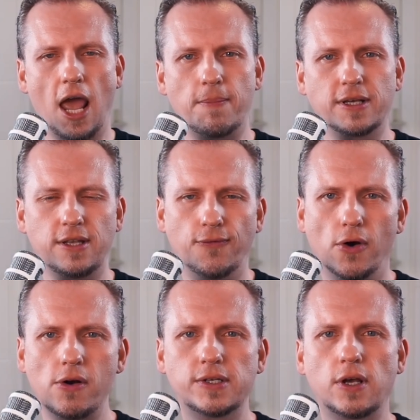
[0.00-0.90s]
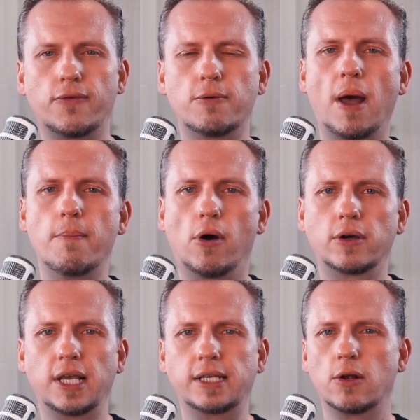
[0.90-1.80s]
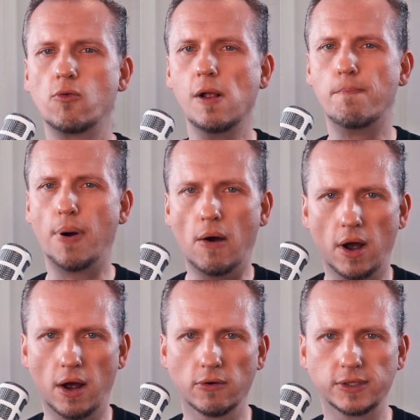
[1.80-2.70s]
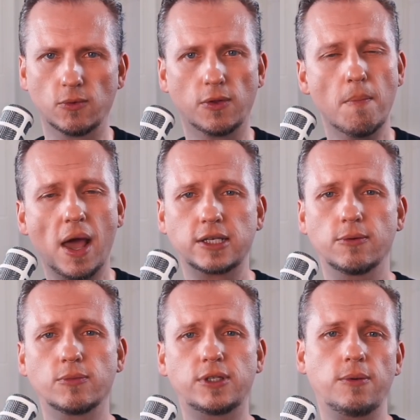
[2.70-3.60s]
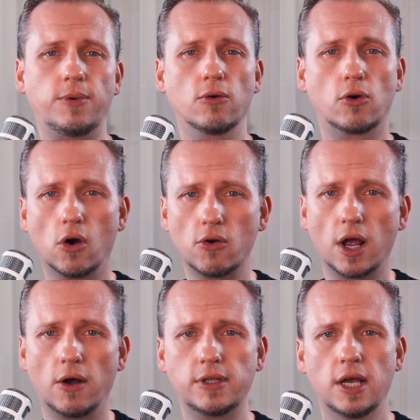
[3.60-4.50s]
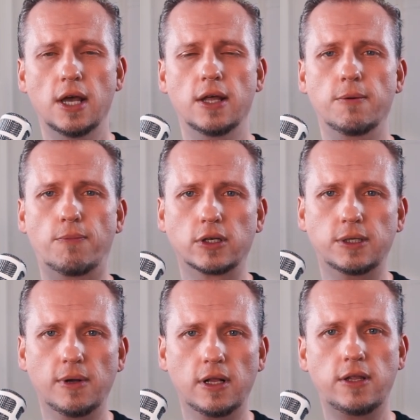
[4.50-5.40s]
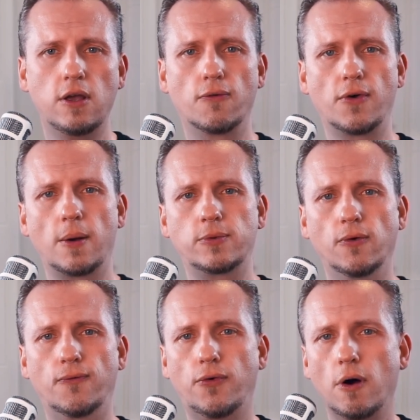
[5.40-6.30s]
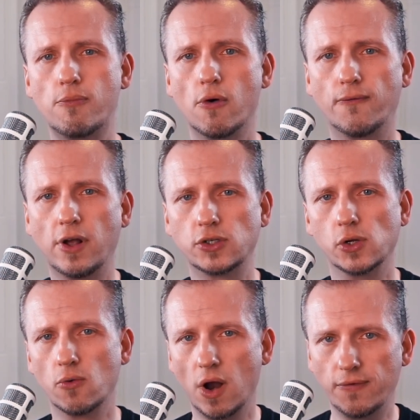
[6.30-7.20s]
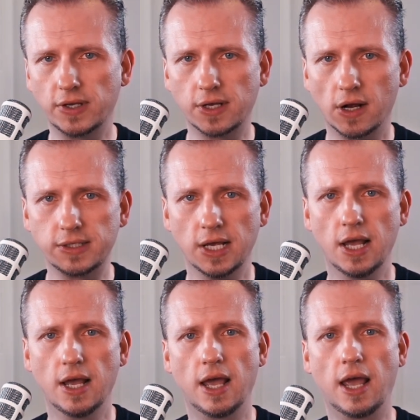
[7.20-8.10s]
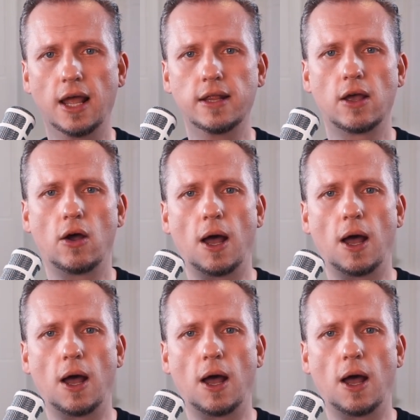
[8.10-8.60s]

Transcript: The APEXX D4 is offered by BOXX as a real powerhouse, with maximum CPU core count, the possibility of up to 4 professional graphics cards and